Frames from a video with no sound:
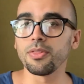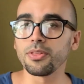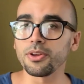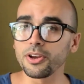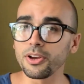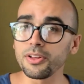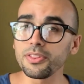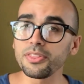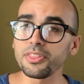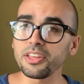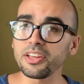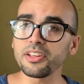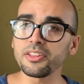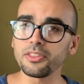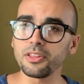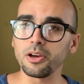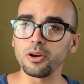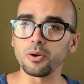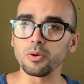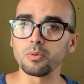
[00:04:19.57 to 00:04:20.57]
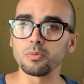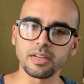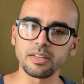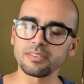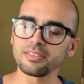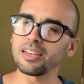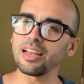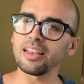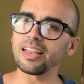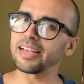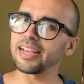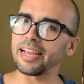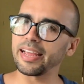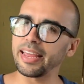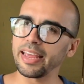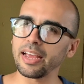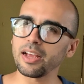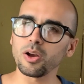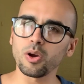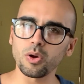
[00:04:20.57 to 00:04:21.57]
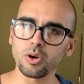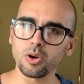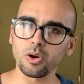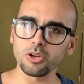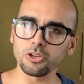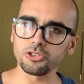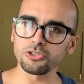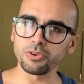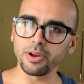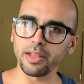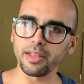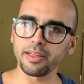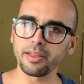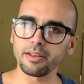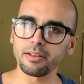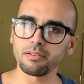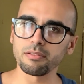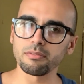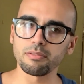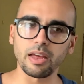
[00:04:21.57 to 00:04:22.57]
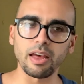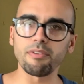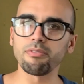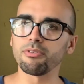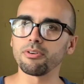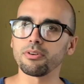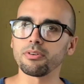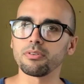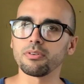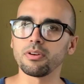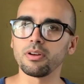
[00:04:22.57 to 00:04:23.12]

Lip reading: The good thing though, it's not like I can't go to Australia, ever.